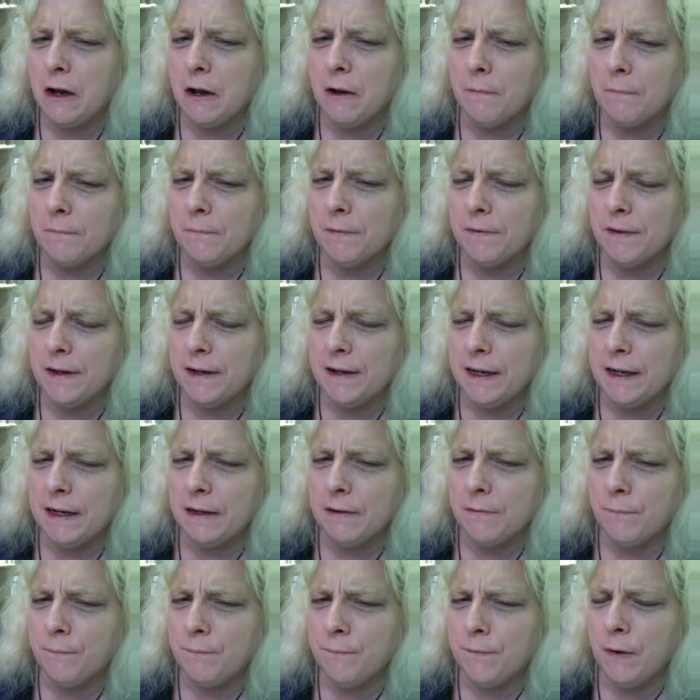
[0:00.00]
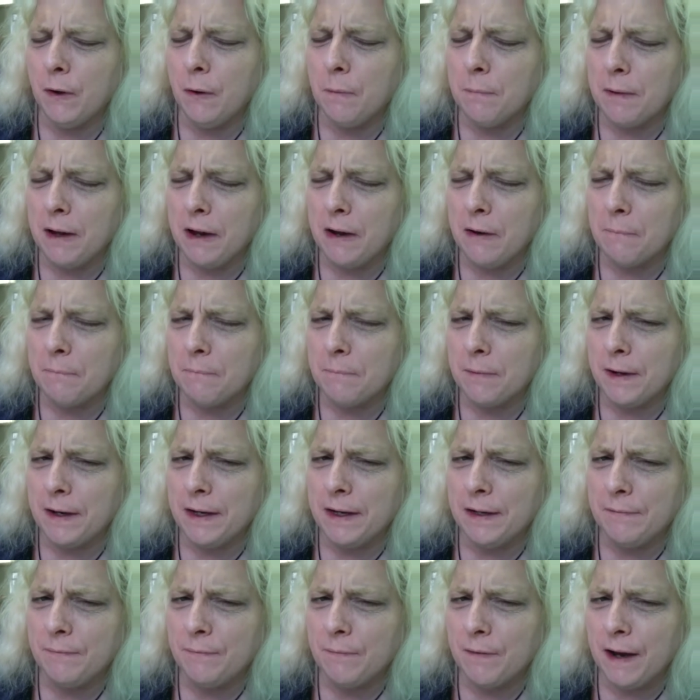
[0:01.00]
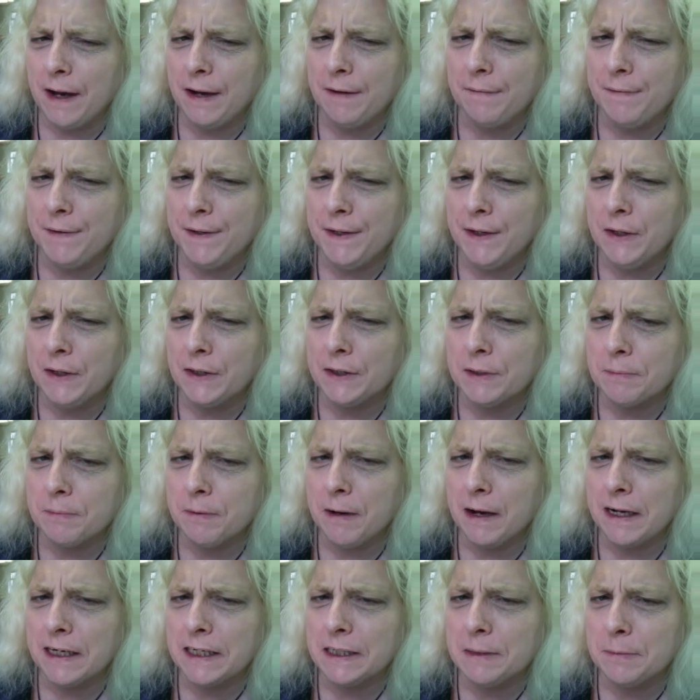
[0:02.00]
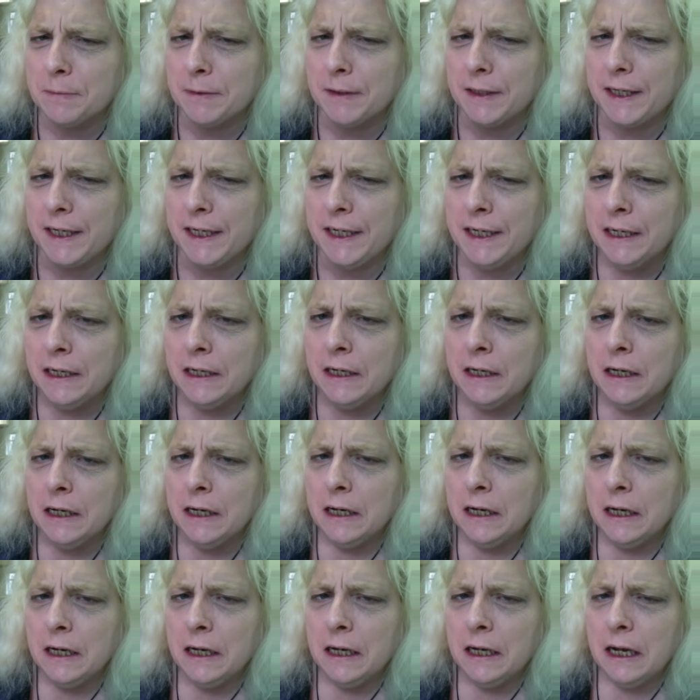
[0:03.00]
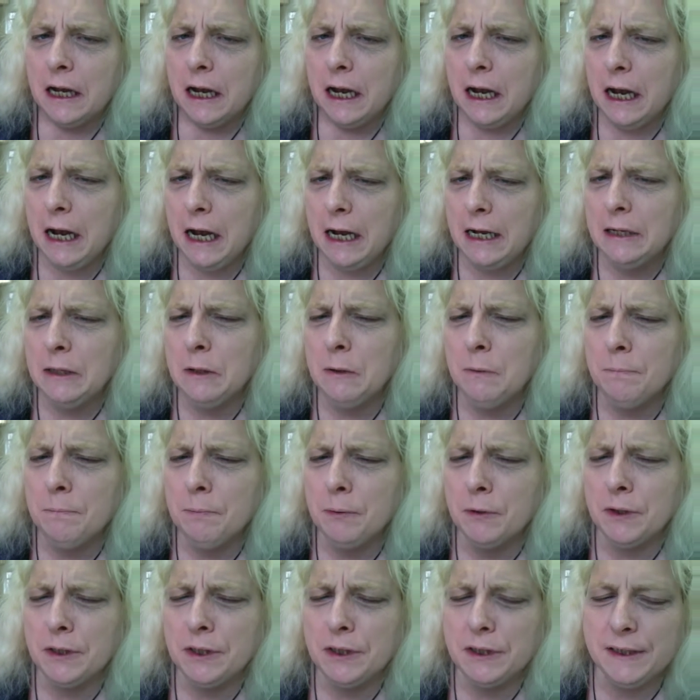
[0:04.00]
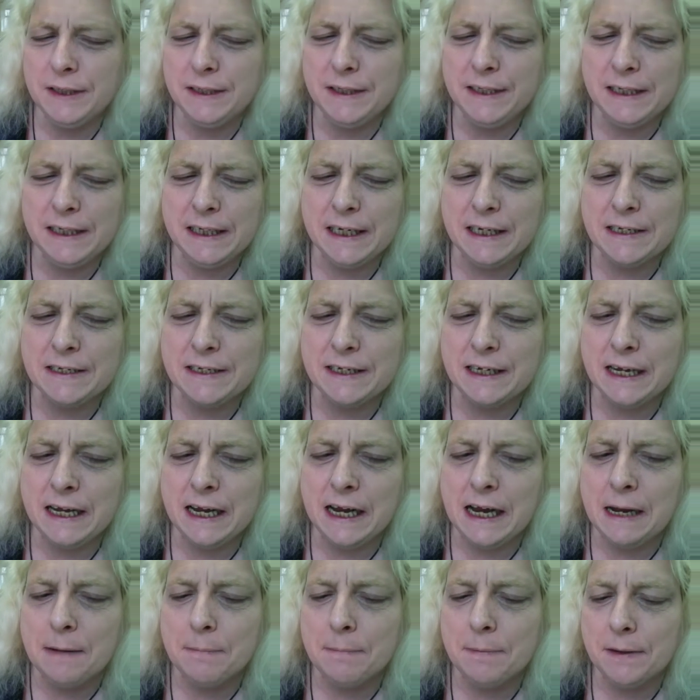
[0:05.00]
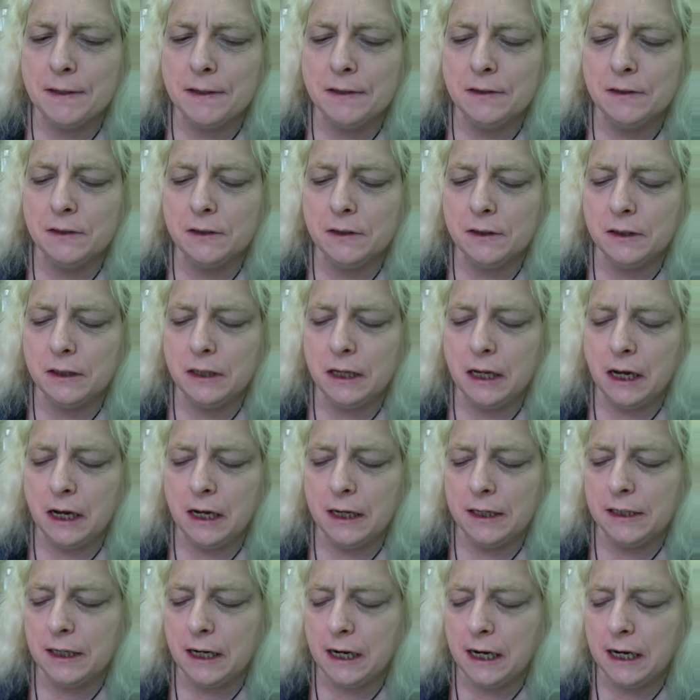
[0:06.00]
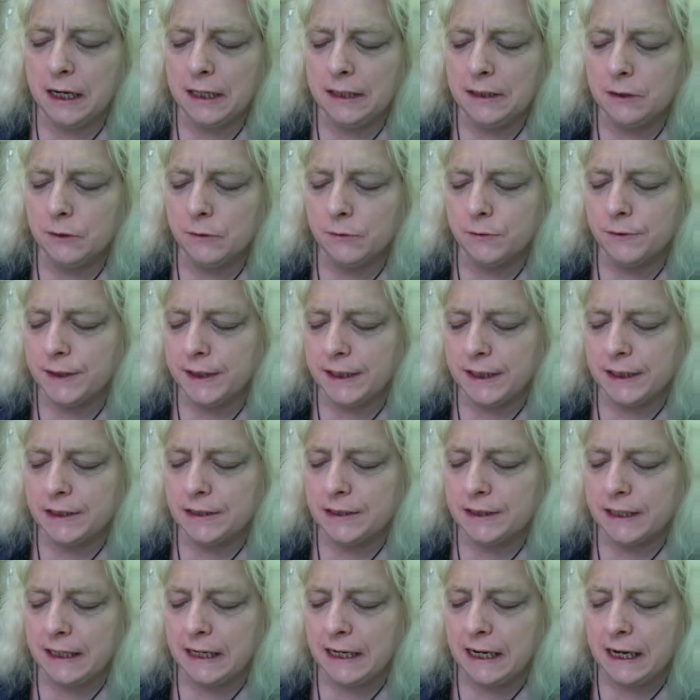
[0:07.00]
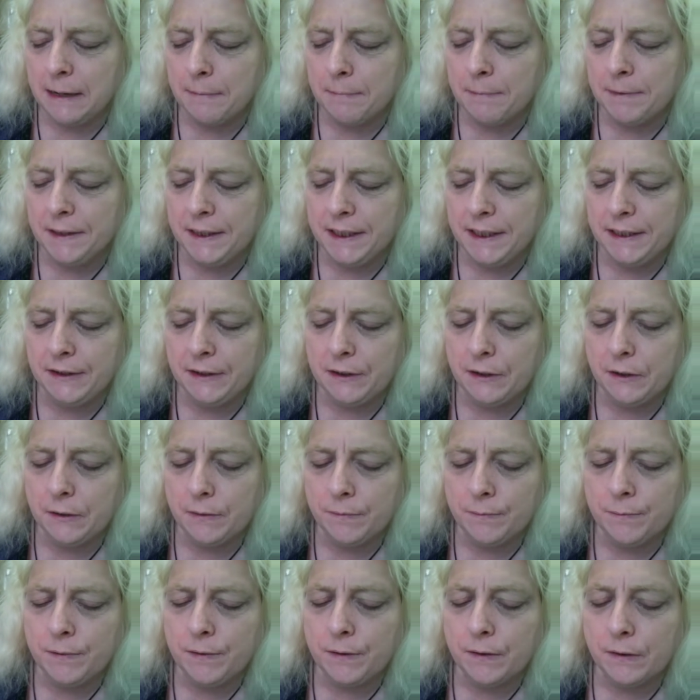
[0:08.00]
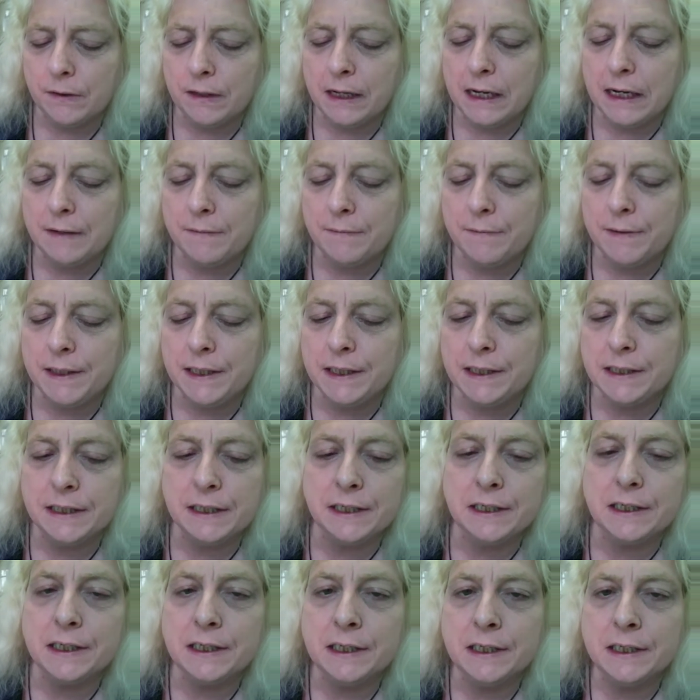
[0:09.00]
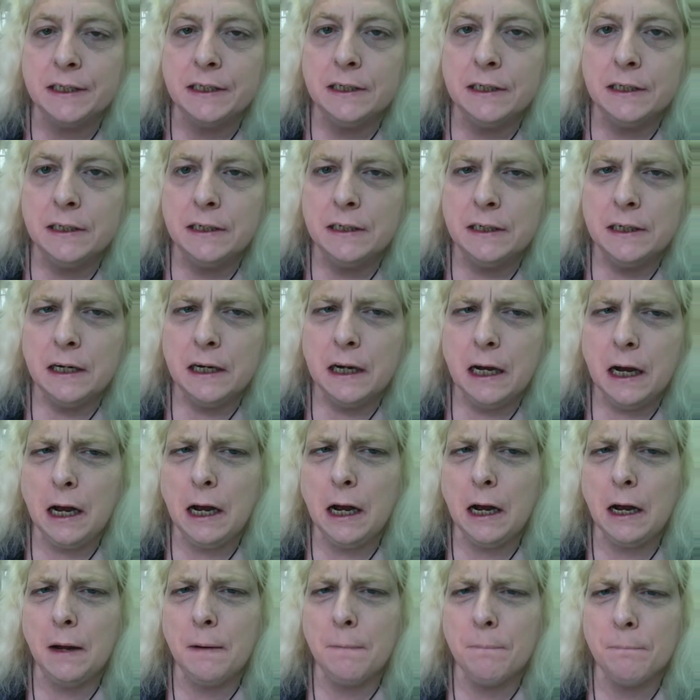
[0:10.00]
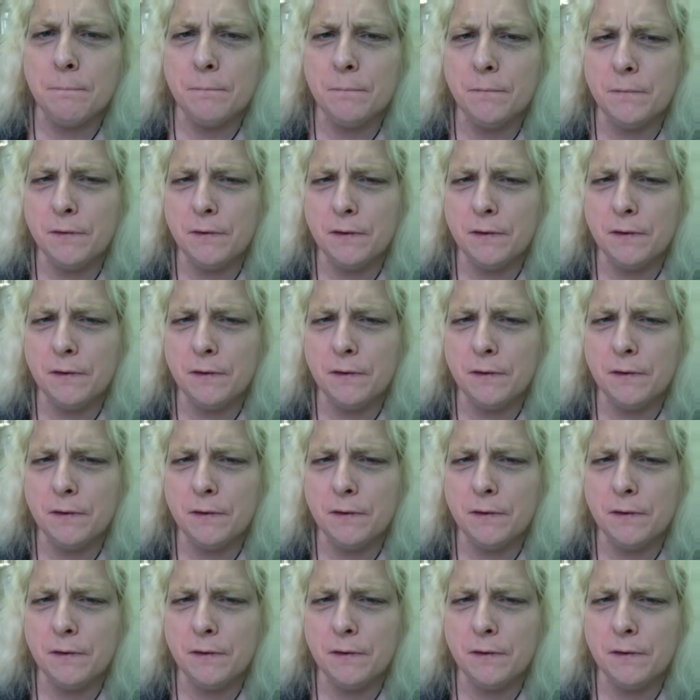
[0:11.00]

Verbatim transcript: um, eh, film out, but in five years approximately. I don't personally think that's gonna happen. I, I don't think it's going to happen either for a lot of reasons. Um,